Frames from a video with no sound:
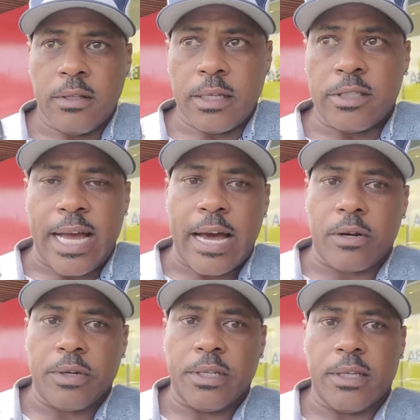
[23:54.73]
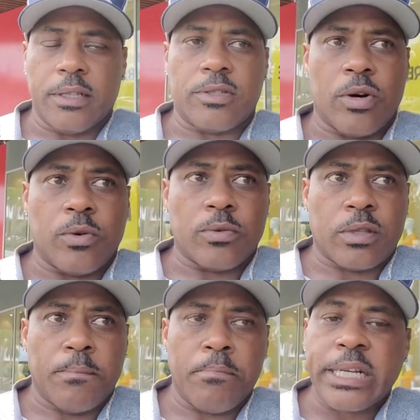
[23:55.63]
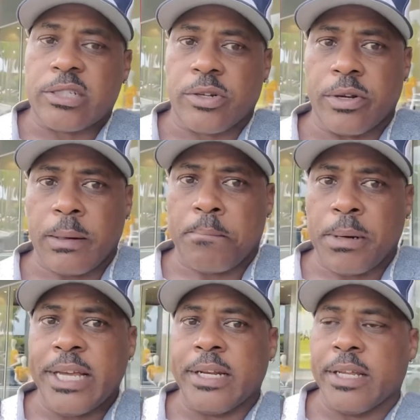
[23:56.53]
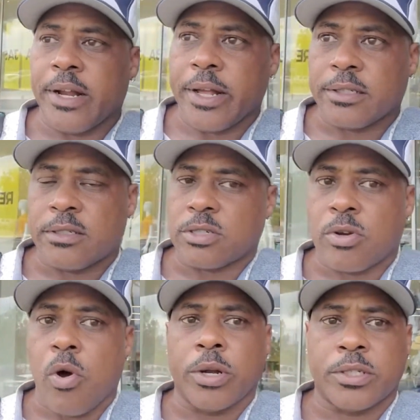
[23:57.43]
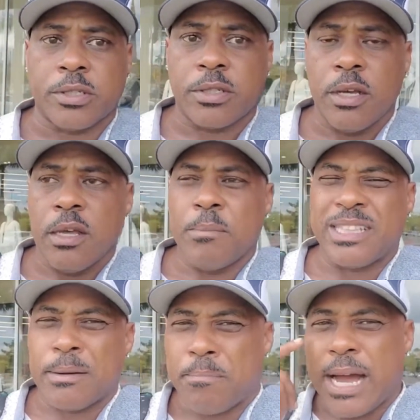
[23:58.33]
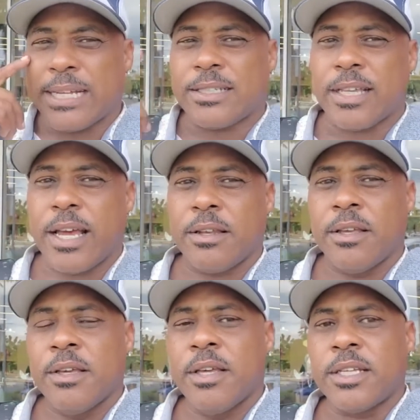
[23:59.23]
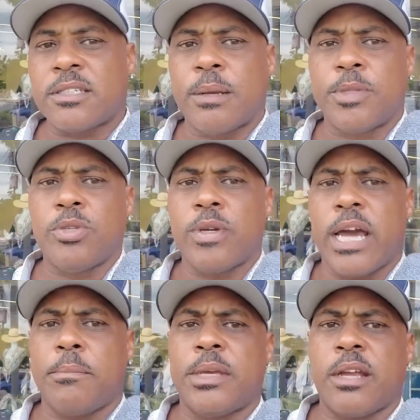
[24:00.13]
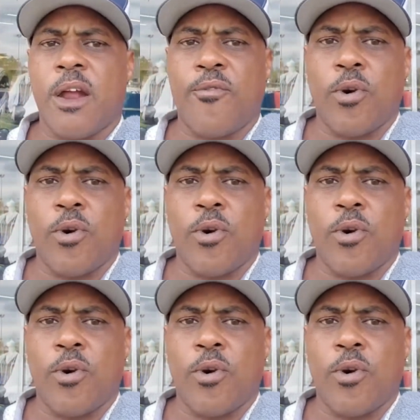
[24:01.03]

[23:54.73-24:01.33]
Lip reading: Tejano Indian. So the mixture, the blend here is just gorgeous. But the mindset is something you gotta be careful